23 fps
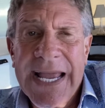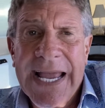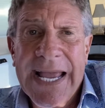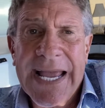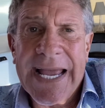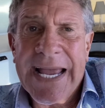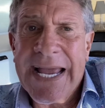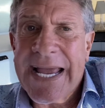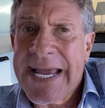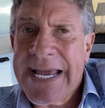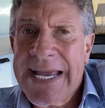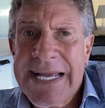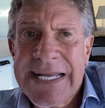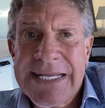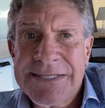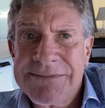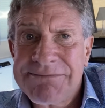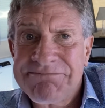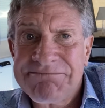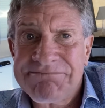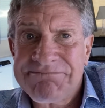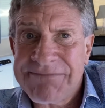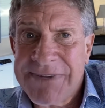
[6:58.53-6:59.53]
And
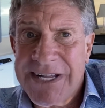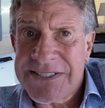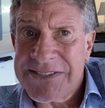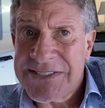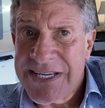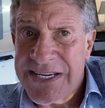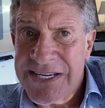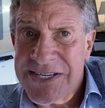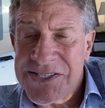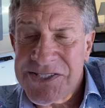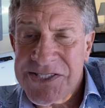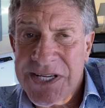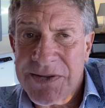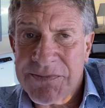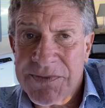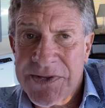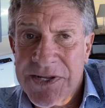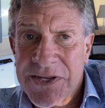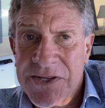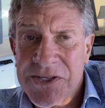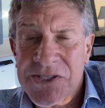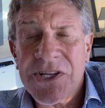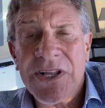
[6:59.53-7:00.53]
I'll tell you something.
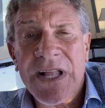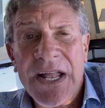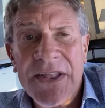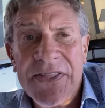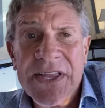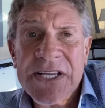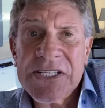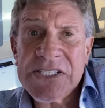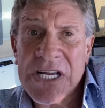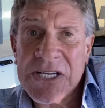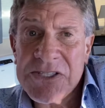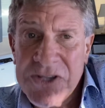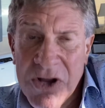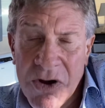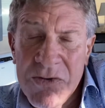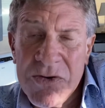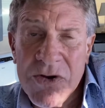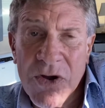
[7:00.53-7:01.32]
There's a lot of things I don't know,